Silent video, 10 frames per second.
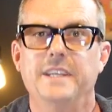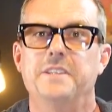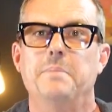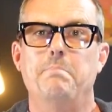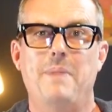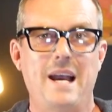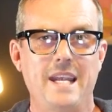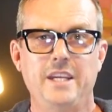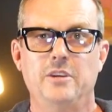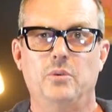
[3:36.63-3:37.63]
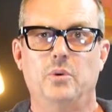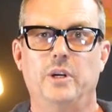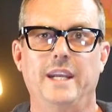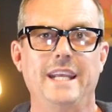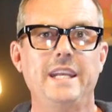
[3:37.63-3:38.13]
It isn't mine
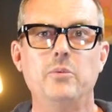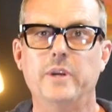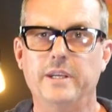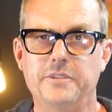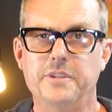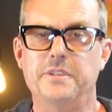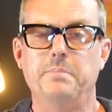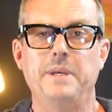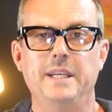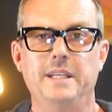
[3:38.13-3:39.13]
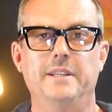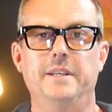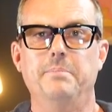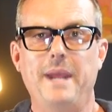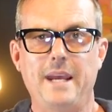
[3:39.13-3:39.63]
or anyone else's opinion
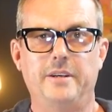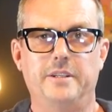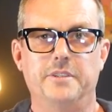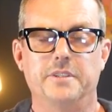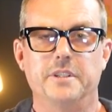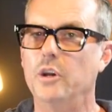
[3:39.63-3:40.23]
that matters.